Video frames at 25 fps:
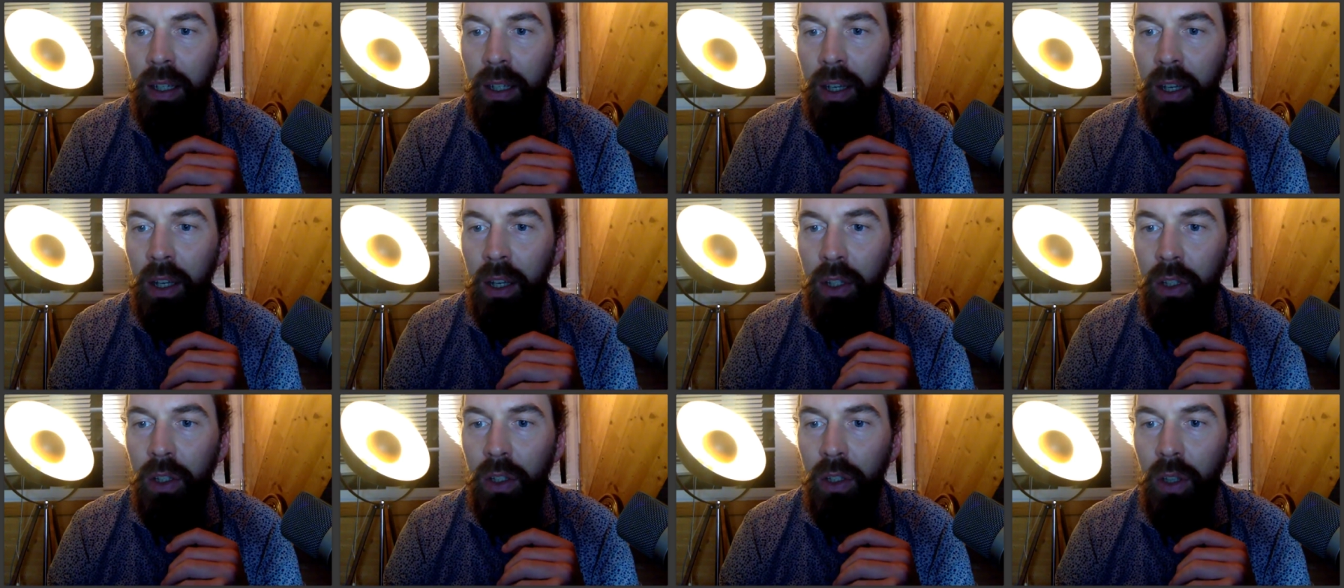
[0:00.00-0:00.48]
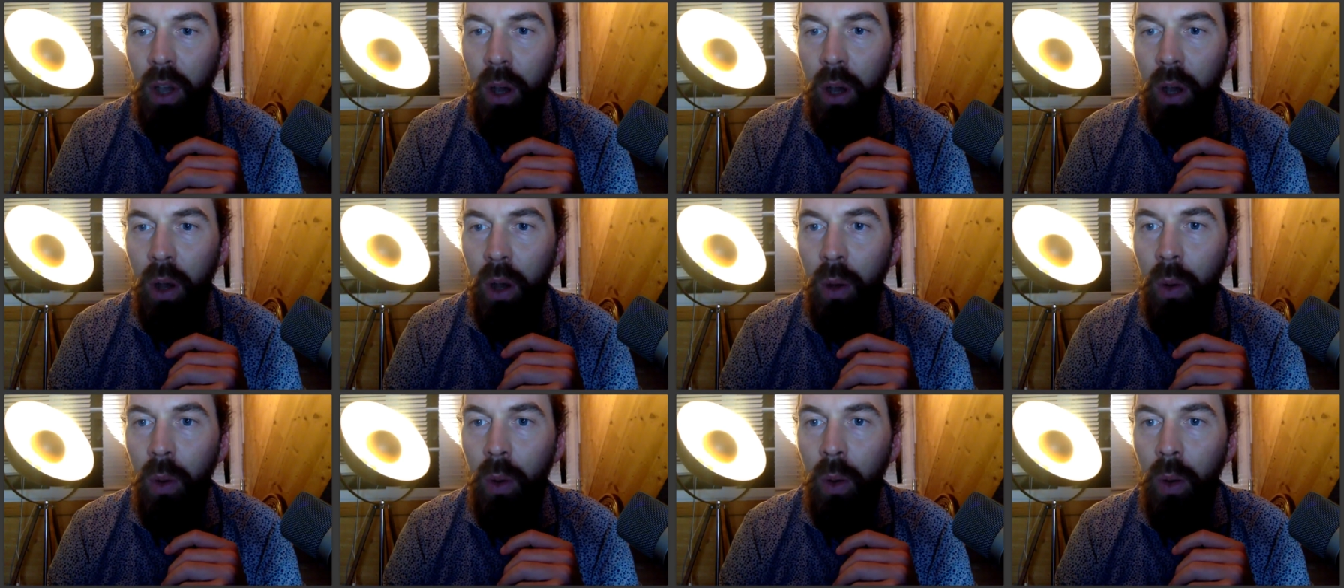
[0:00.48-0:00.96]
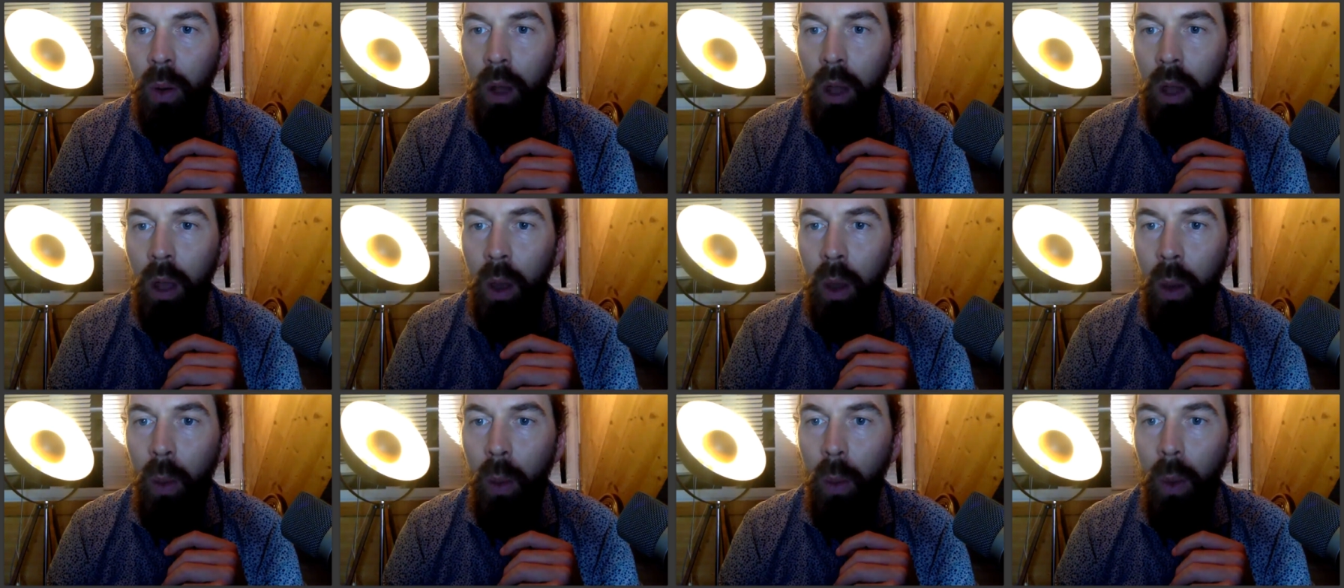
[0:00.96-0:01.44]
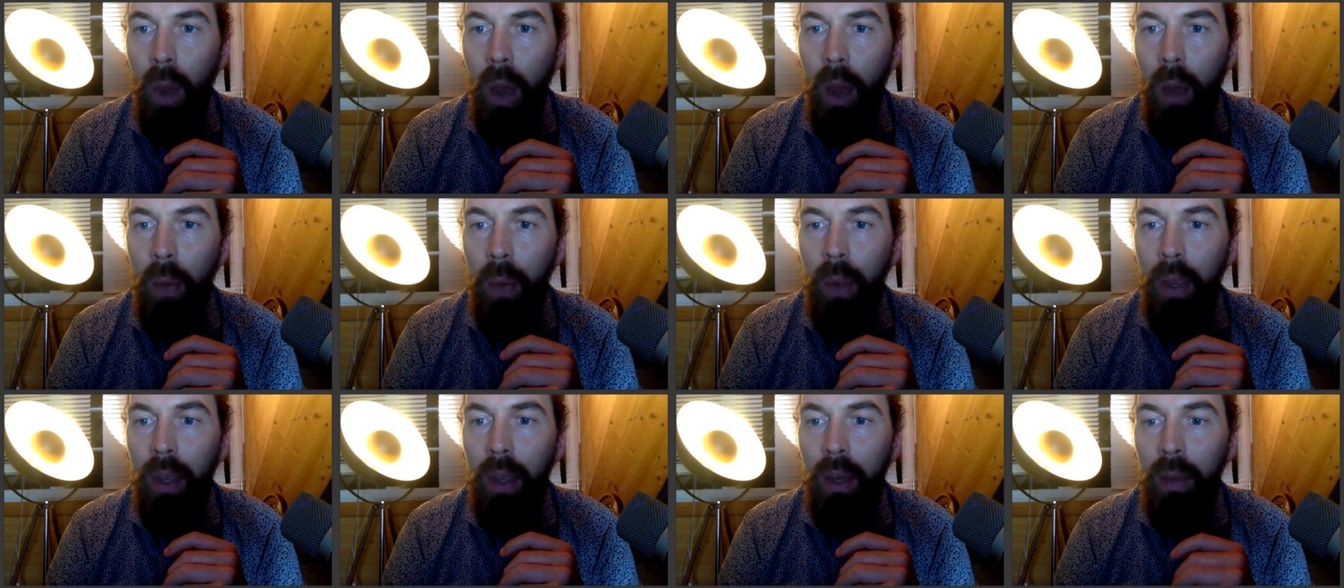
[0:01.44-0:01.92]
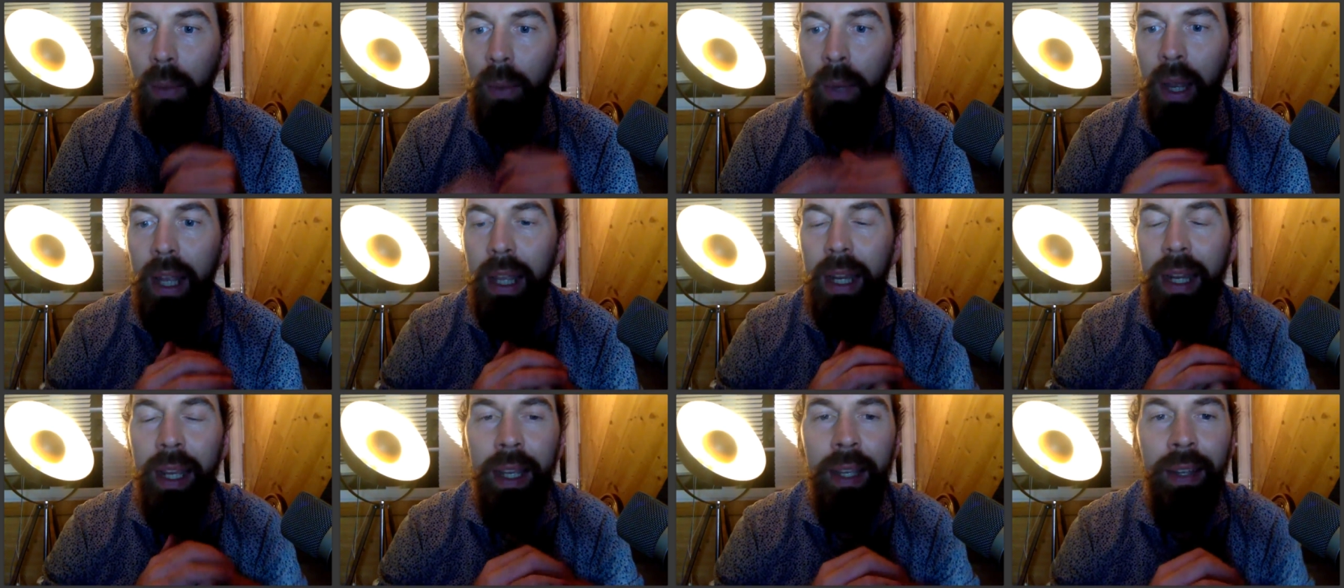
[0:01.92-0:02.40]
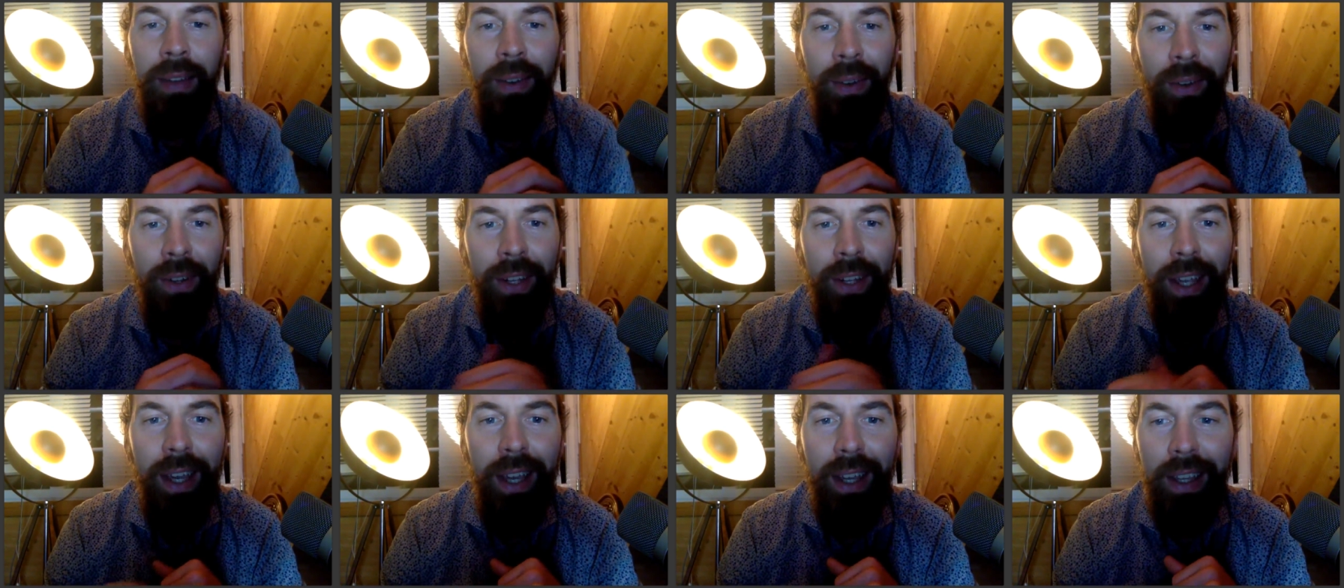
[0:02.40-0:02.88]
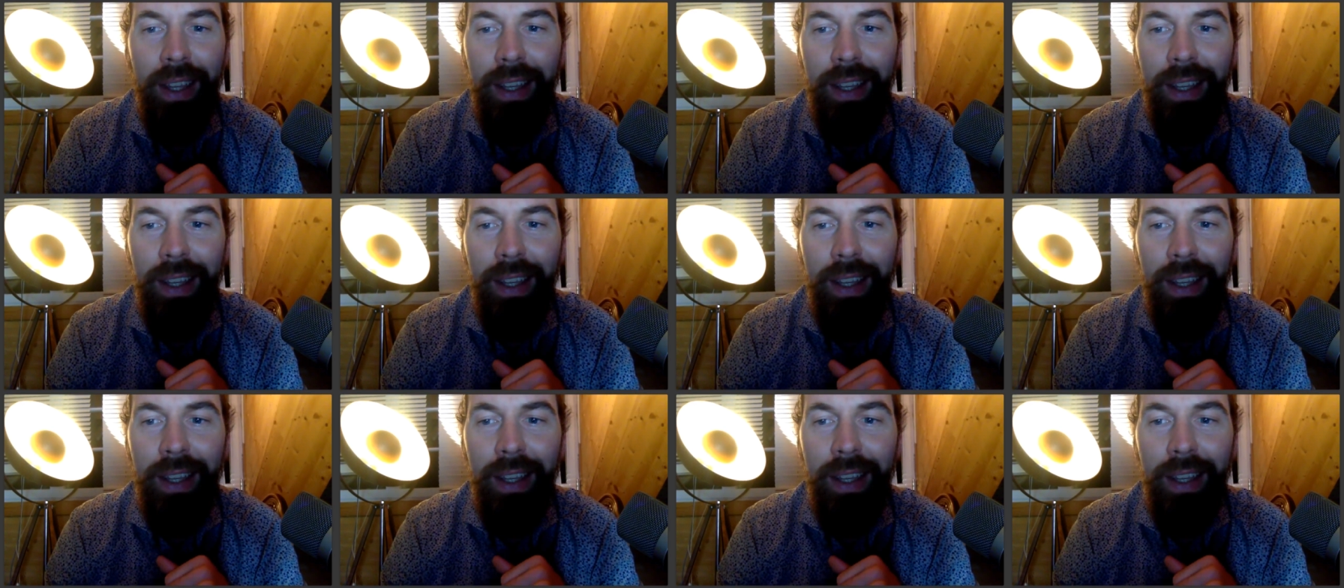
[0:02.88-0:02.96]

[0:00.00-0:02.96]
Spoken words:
So while we are waiting on the other